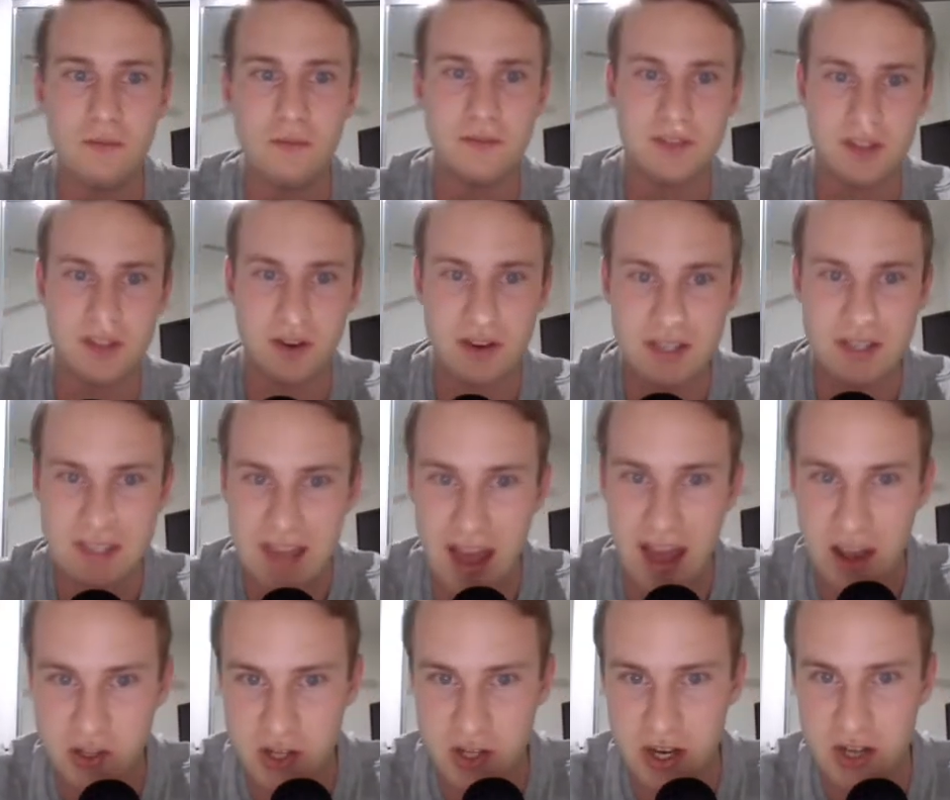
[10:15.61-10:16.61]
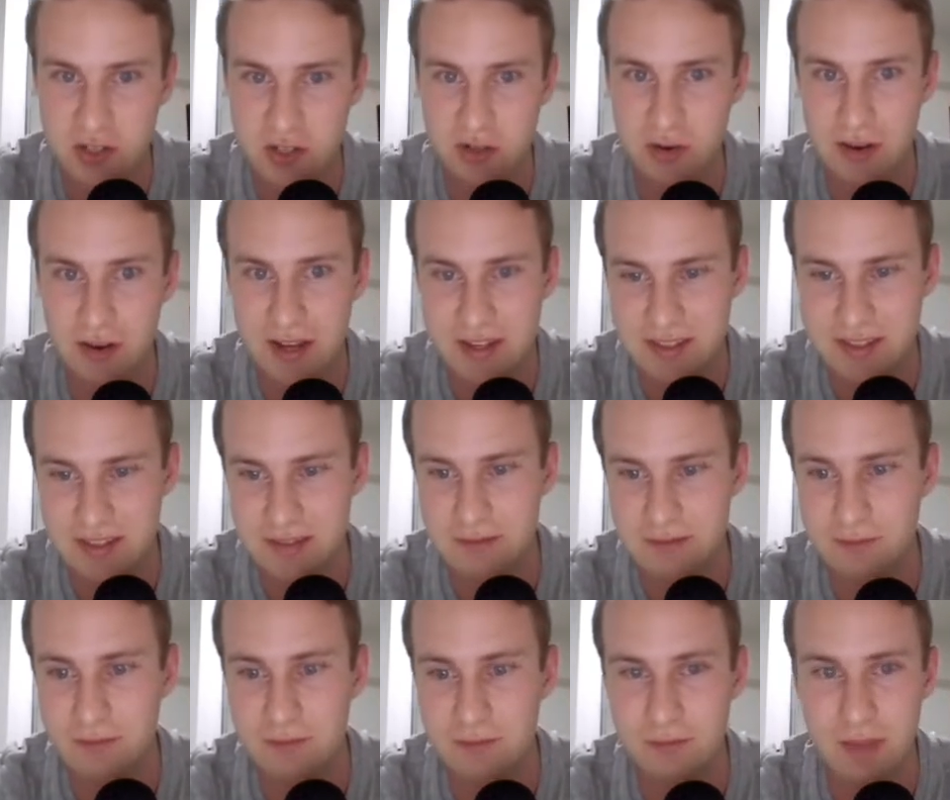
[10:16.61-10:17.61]
So this cash here should
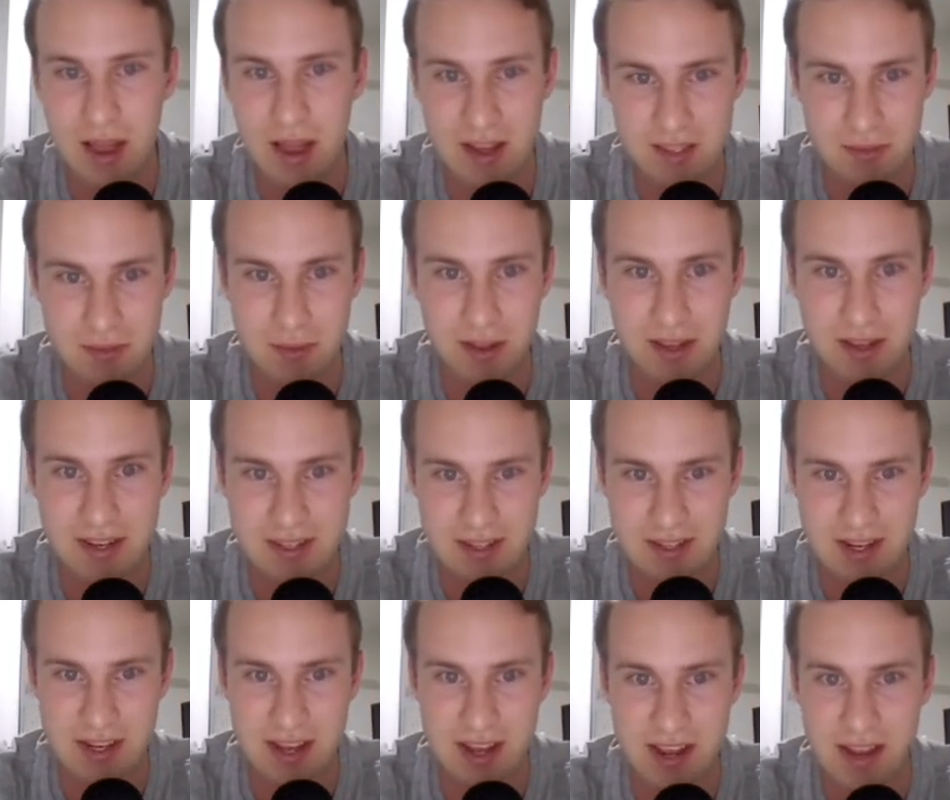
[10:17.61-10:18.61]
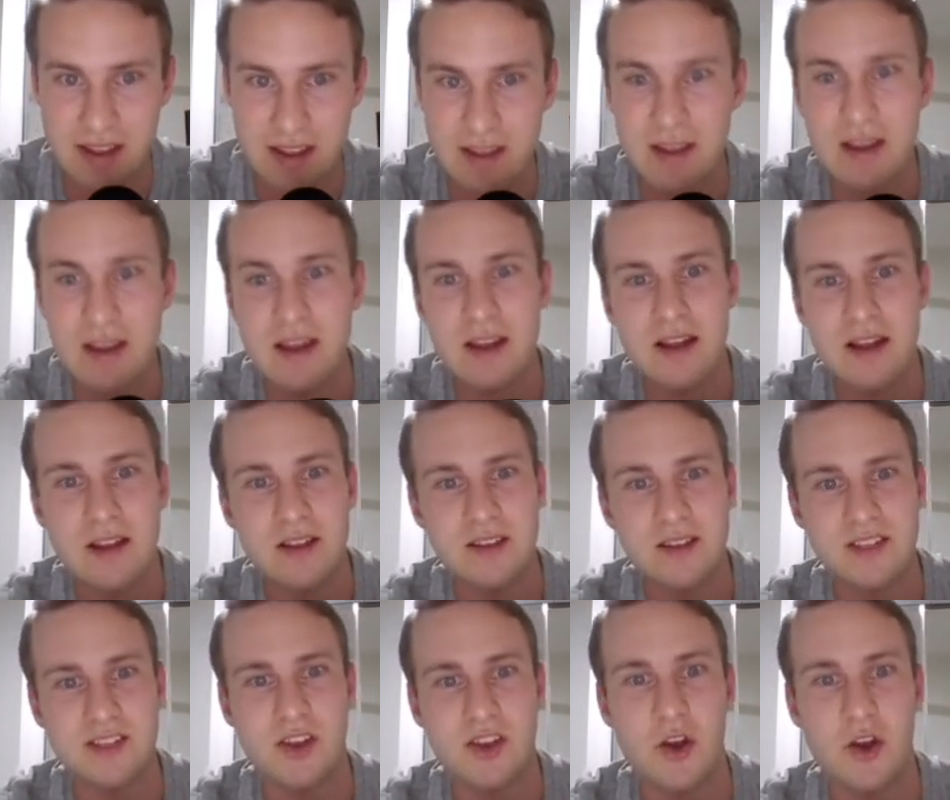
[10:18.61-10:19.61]
last them at least a year.
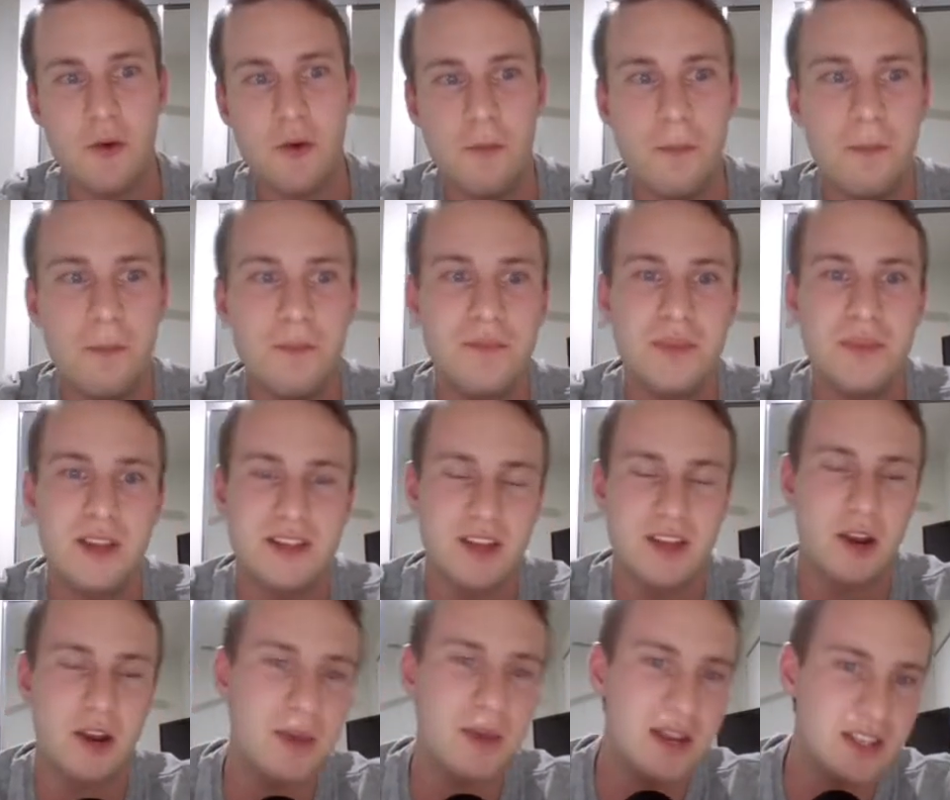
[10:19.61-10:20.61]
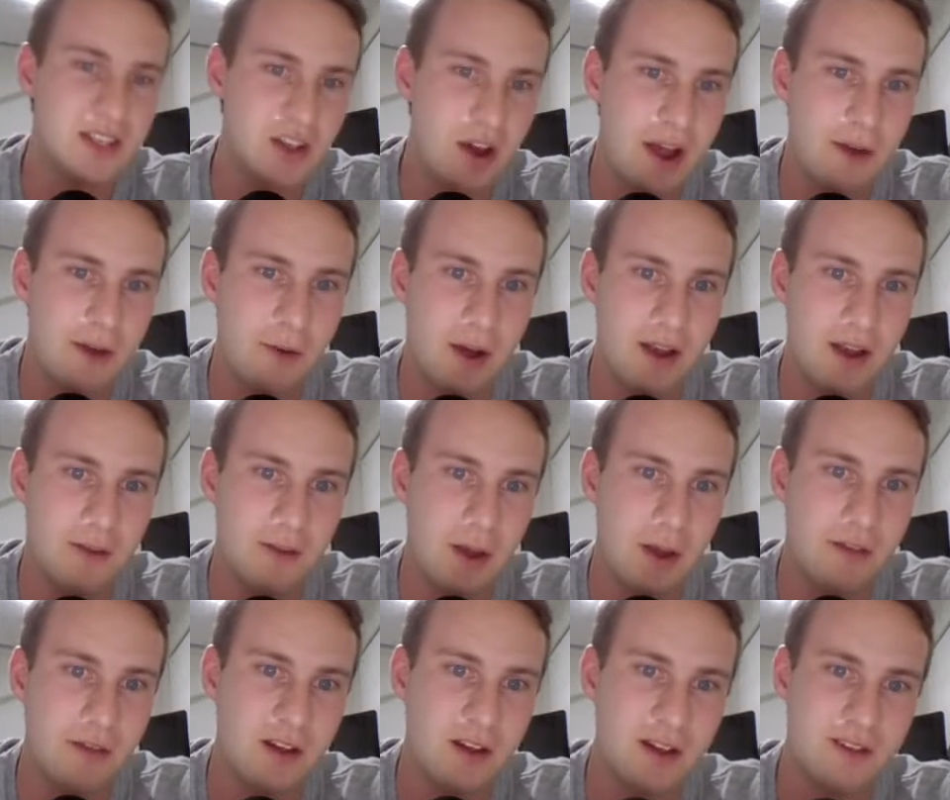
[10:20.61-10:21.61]
So it's going to be a tight one
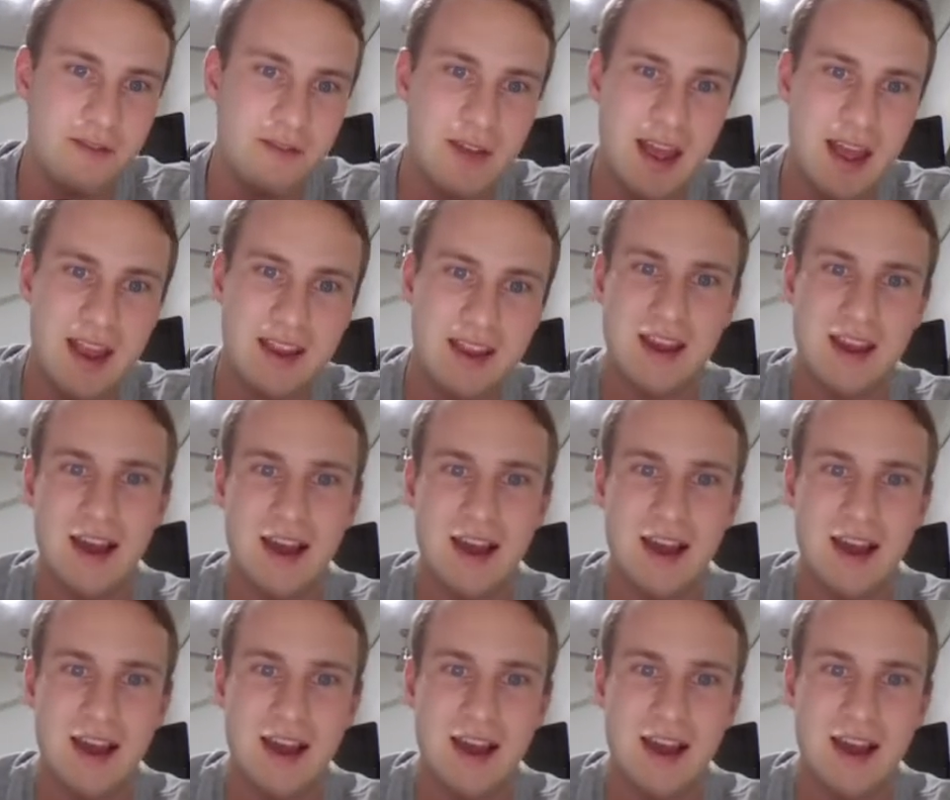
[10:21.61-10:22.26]
whether they